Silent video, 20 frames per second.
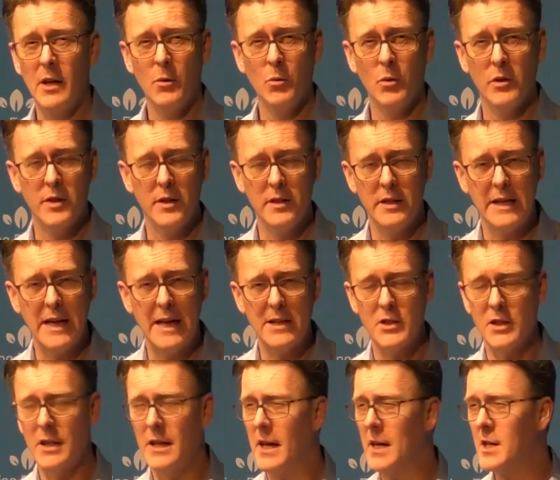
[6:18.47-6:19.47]
within the
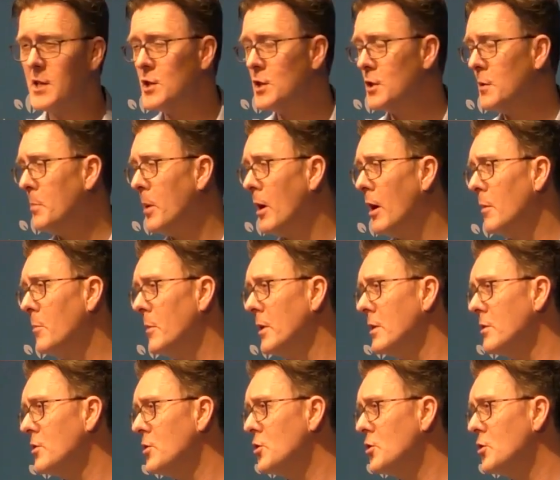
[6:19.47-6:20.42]
Education Department at